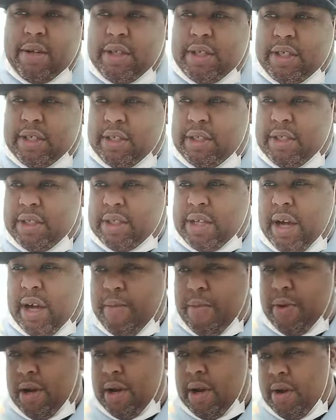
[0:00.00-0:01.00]
This this
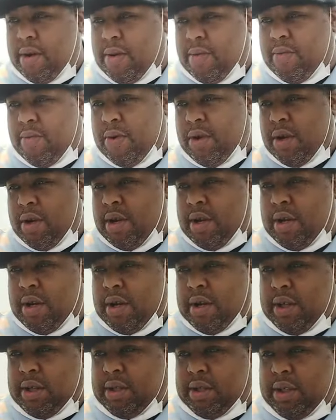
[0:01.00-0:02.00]
coming um
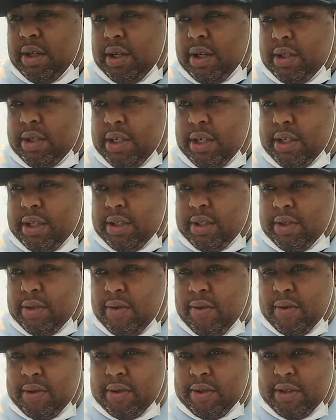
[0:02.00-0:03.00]
let's see here. Tickets is
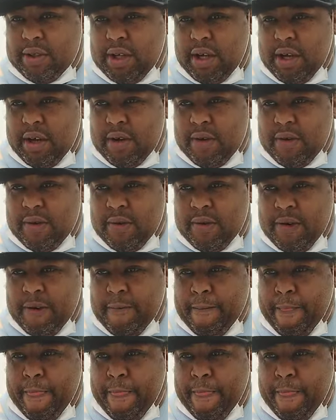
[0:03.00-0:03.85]
on sale.